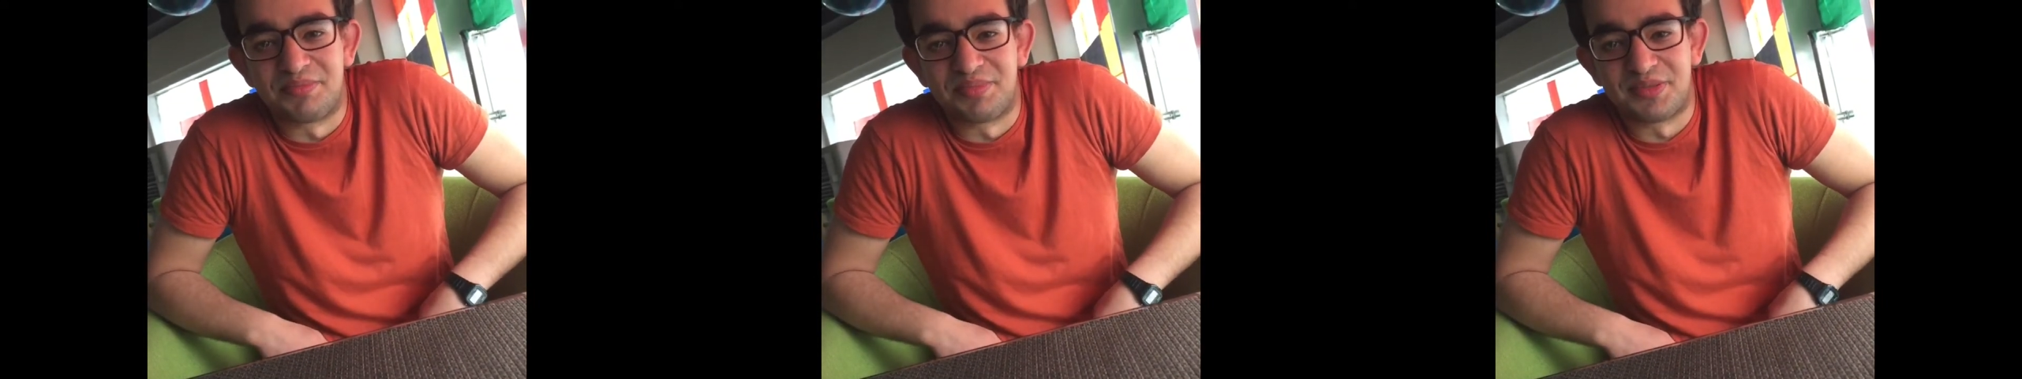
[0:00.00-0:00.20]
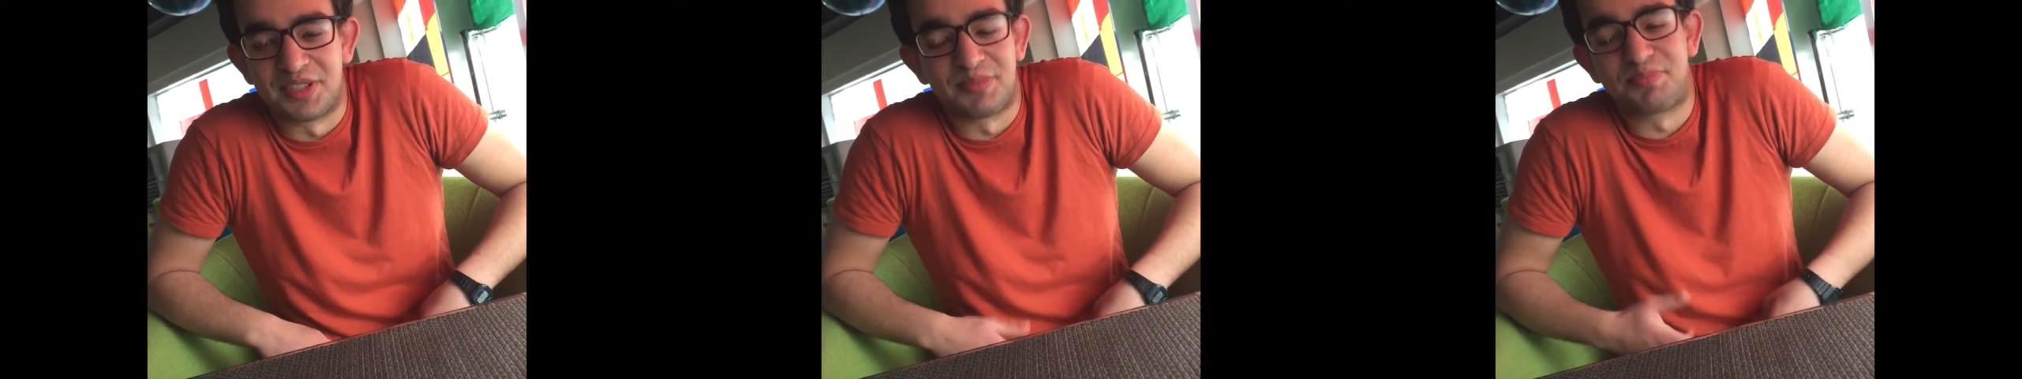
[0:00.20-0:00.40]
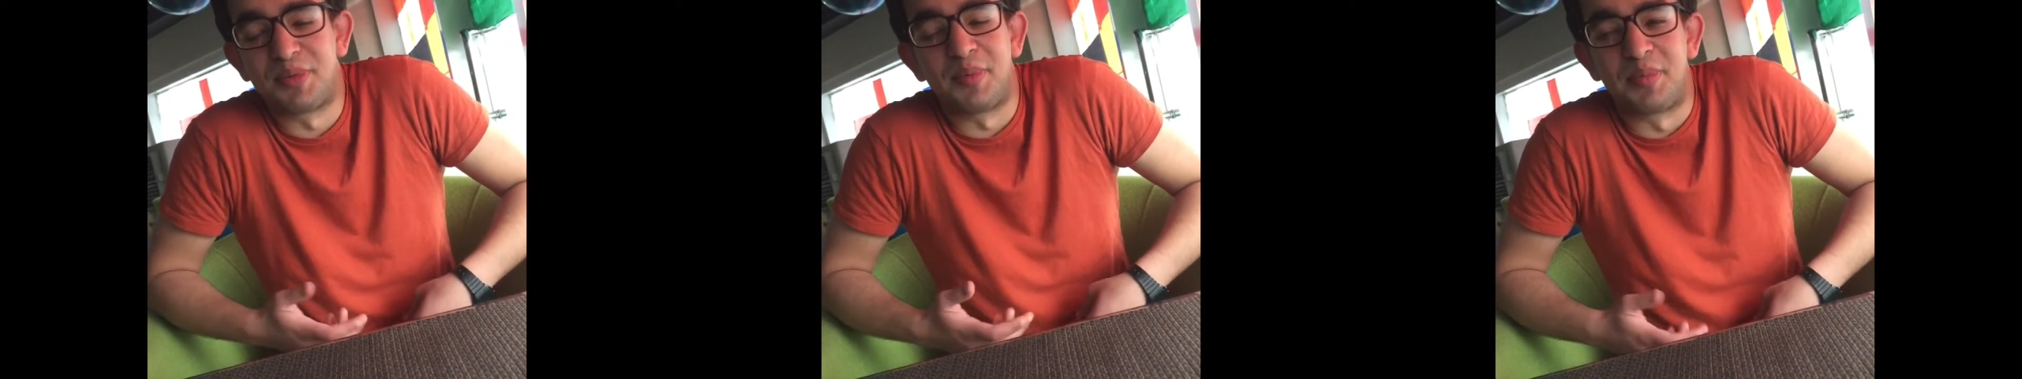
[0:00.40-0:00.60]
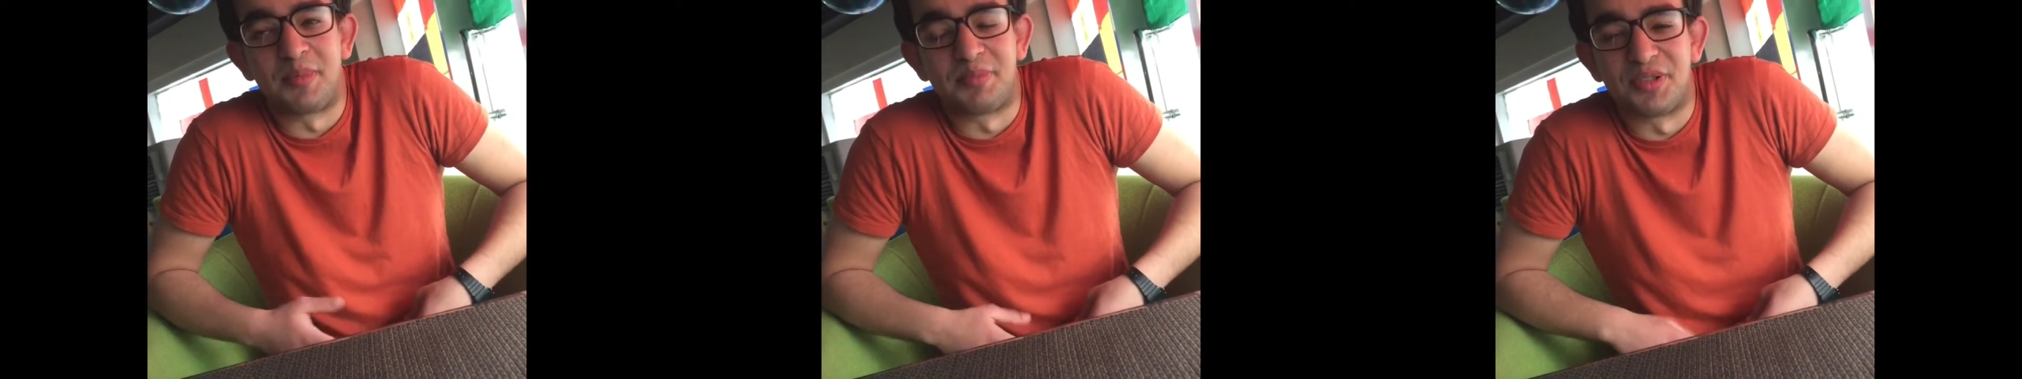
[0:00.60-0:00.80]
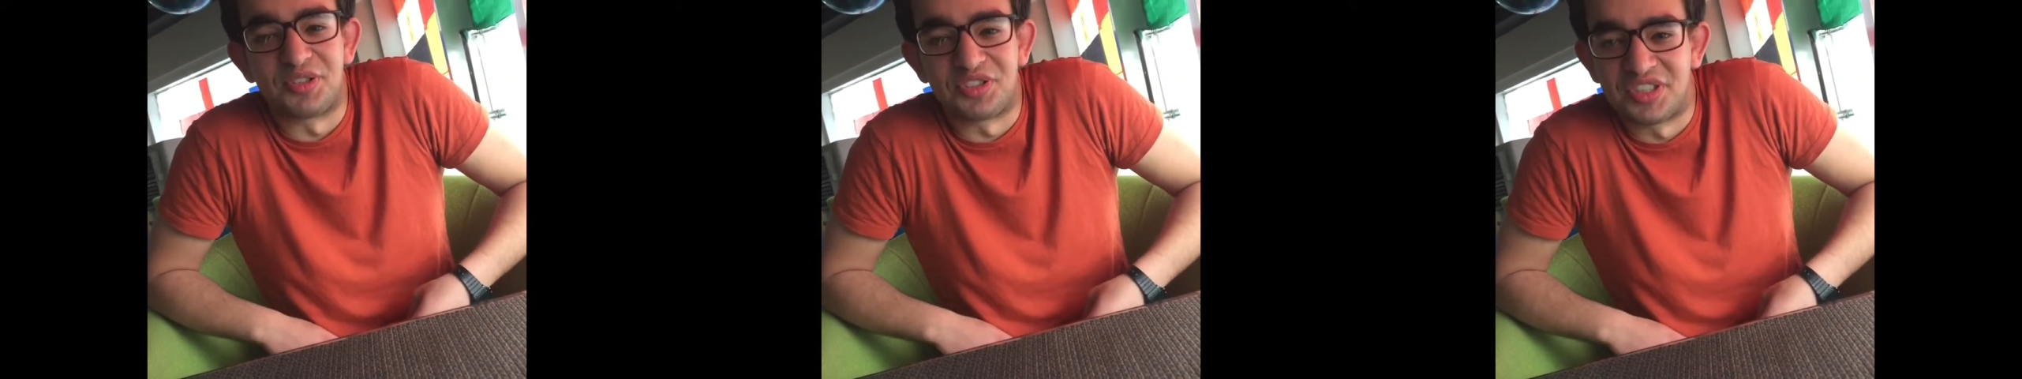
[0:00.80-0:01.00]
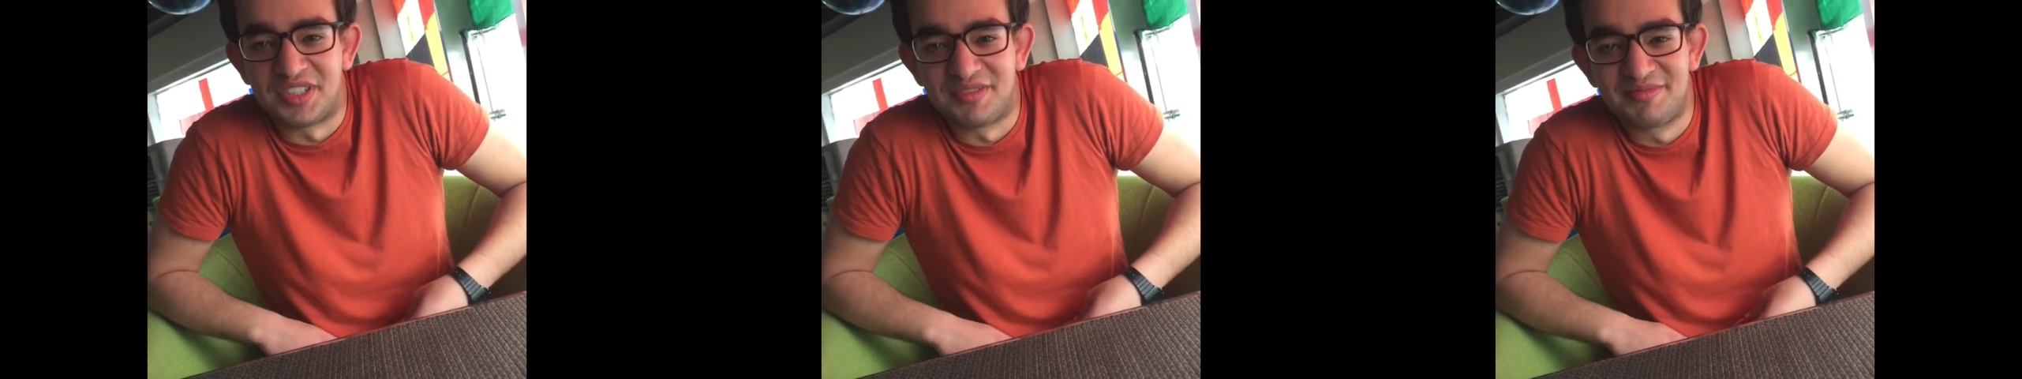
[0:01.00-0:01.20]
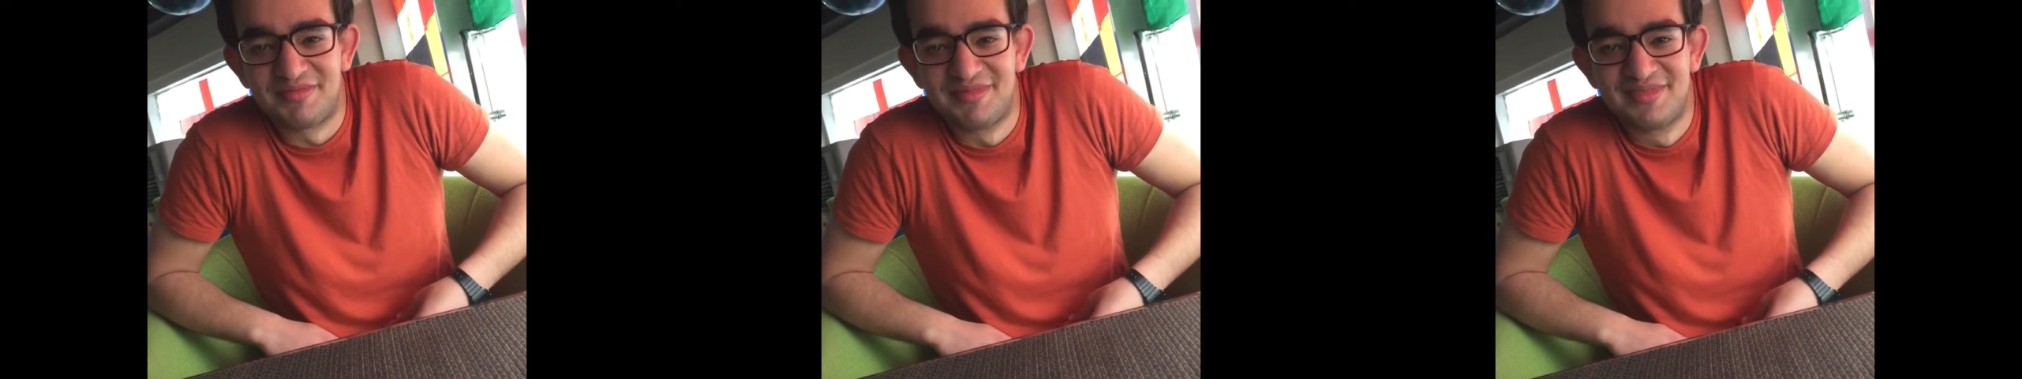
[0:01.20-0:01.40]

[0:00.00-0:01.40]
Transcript: It's probably bullshit.